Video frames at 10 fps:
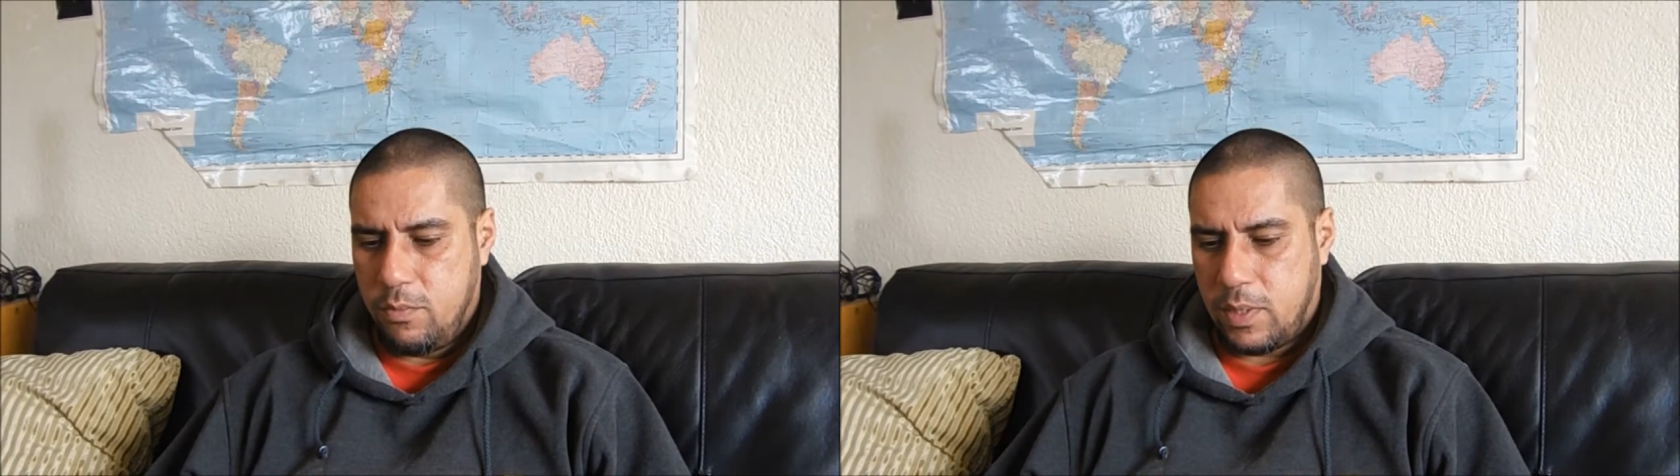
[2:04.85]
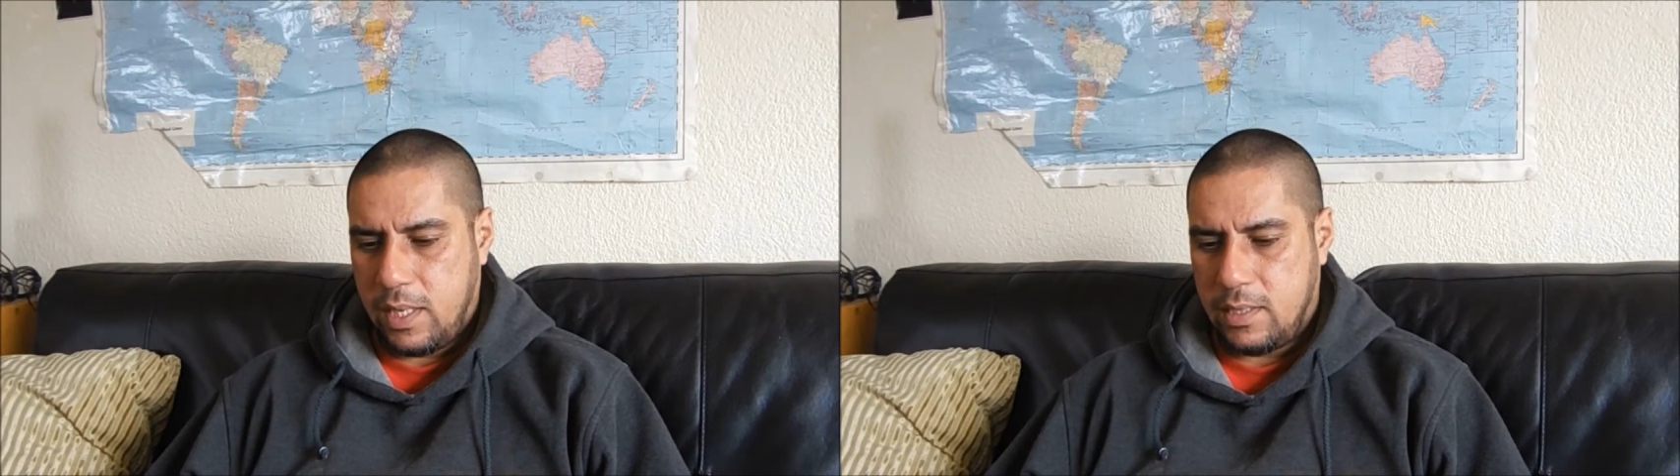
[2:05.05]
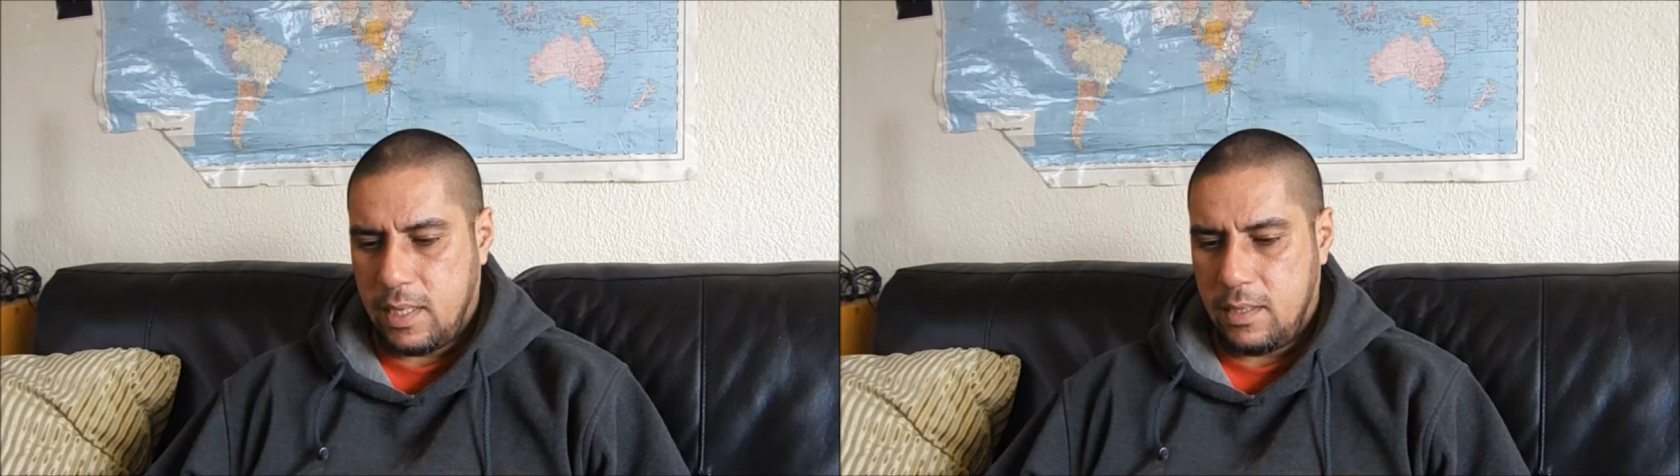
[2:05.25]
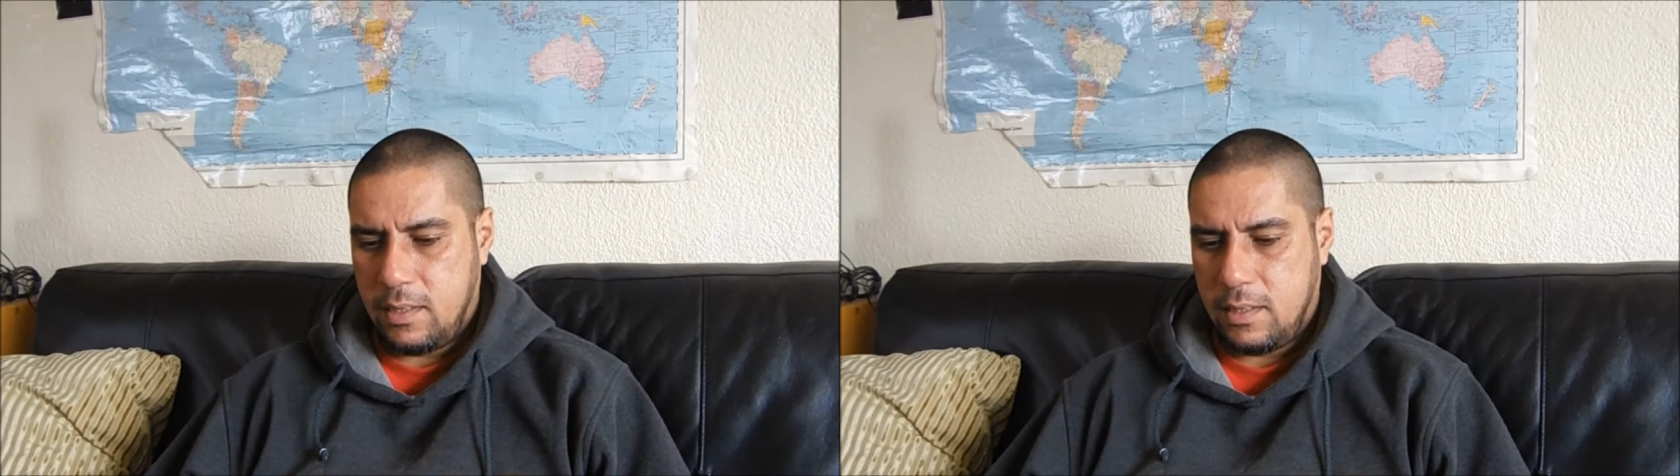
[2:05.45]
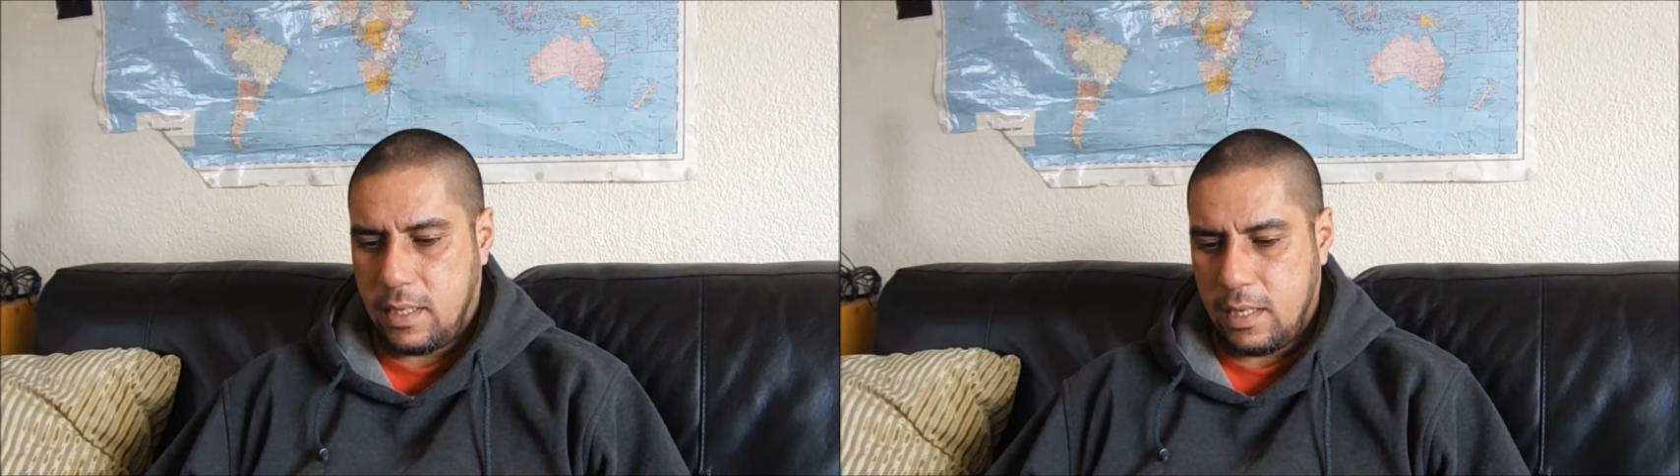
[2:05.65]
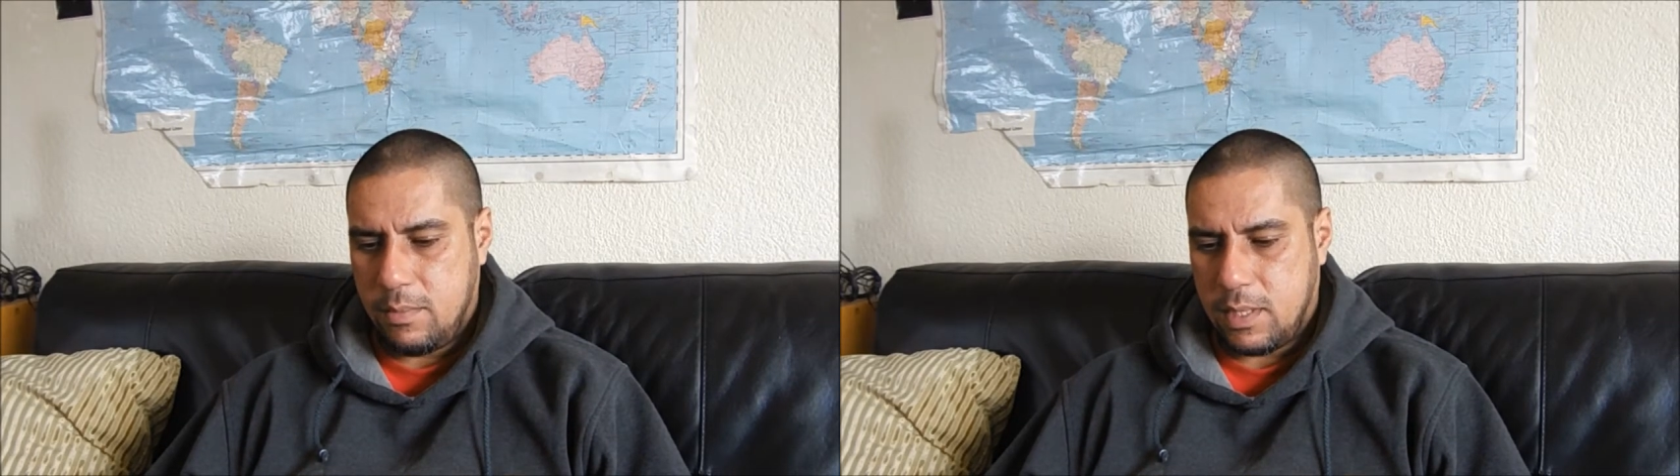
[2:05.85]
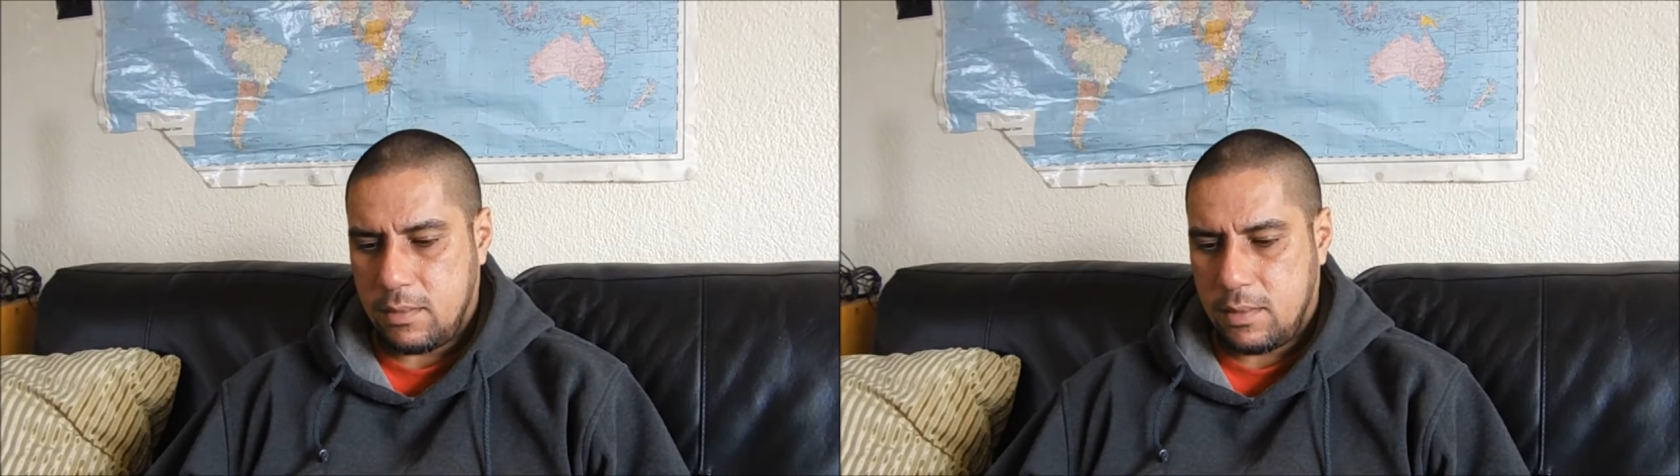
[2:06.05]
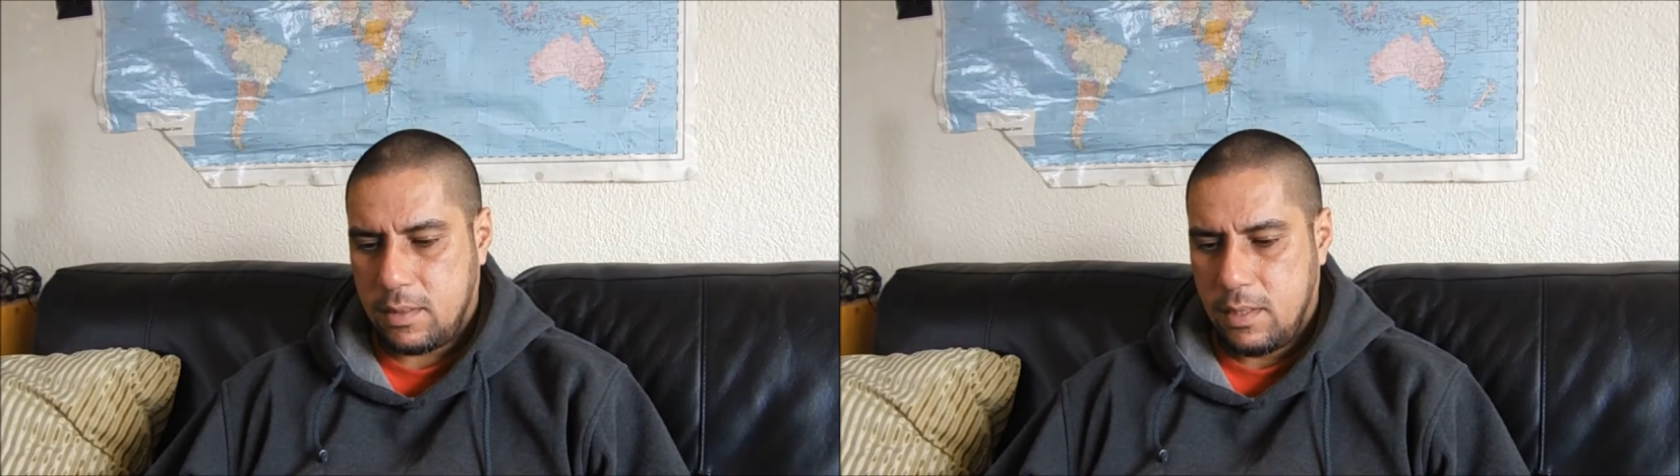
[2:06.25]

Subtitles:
breakdancing came out,